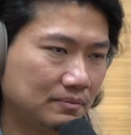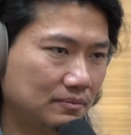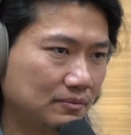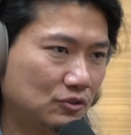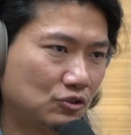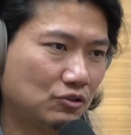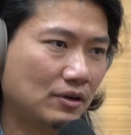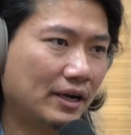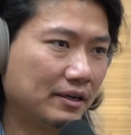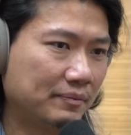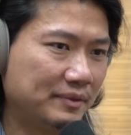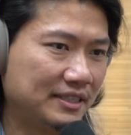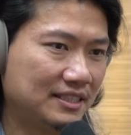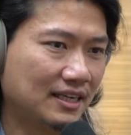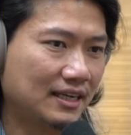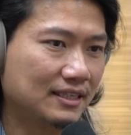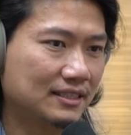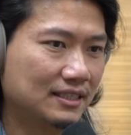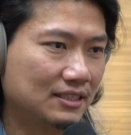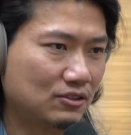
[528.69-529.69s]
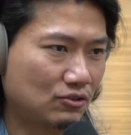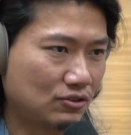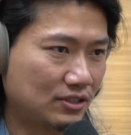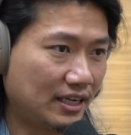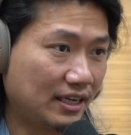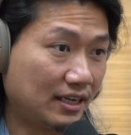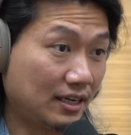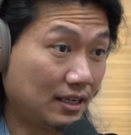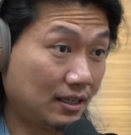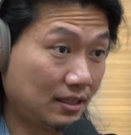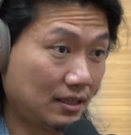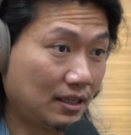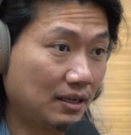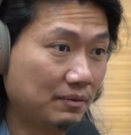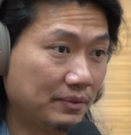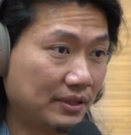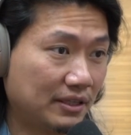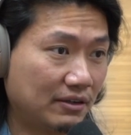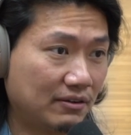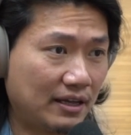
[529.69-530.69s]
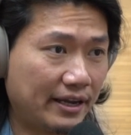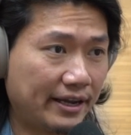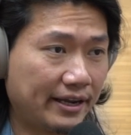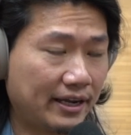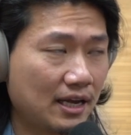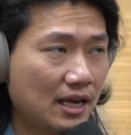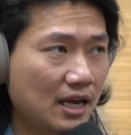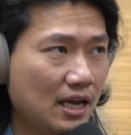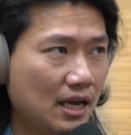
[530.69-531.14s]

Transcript: trying to be sexist or saying anything, mm-hmm. but mm. they're like,